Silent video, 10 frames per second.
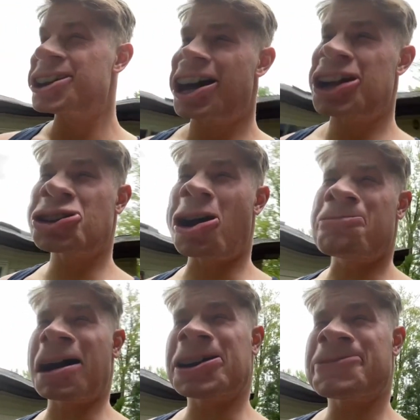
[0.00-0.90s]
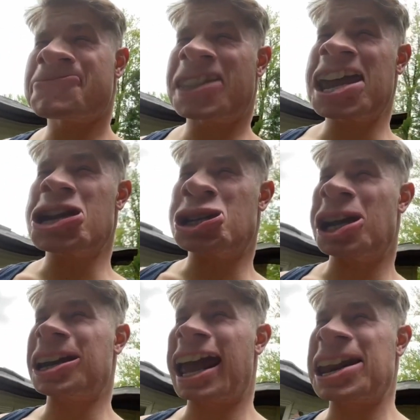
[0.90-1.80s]
Let's go, Bella. Take a
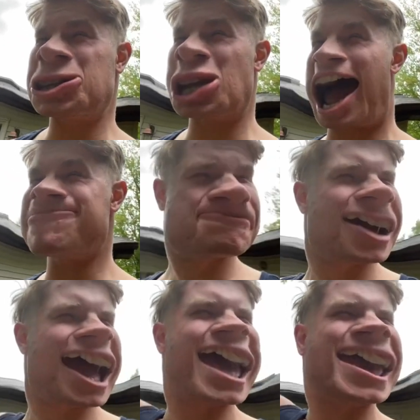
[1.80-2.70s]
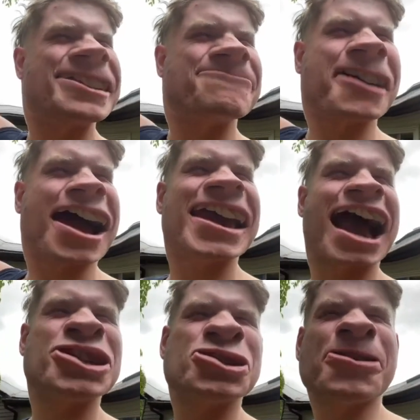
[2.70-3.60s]
shit and get inside. Hey, how you
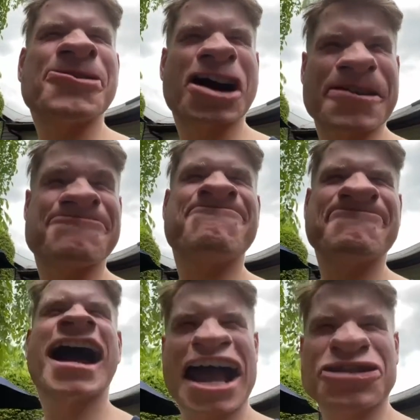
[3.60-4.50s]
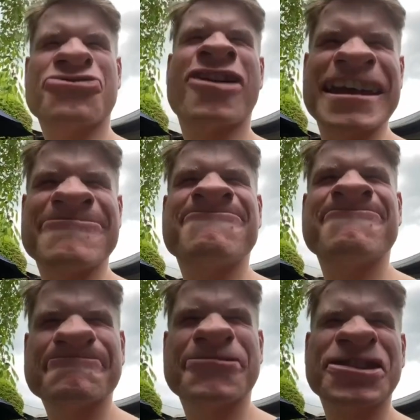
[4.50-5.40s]
guys doing, good? That's great.
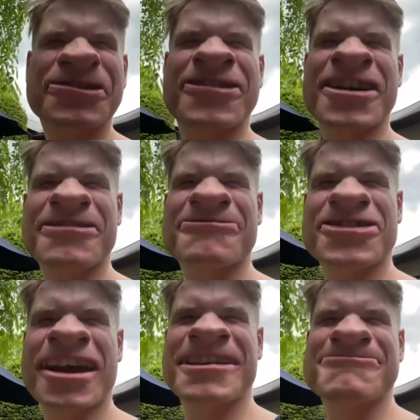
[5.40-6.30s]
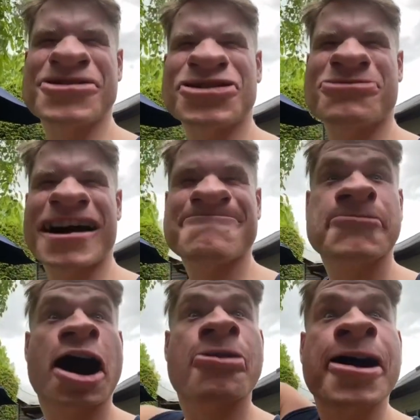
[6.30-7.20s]
Put your fucking recyclables away.
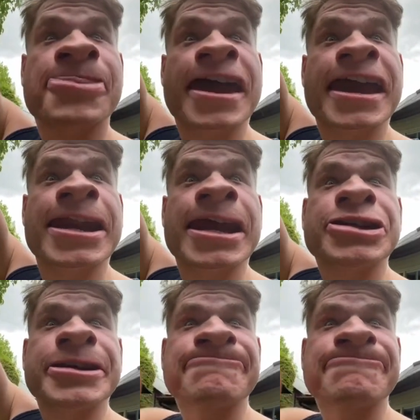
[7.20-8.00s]
All right, take it easy.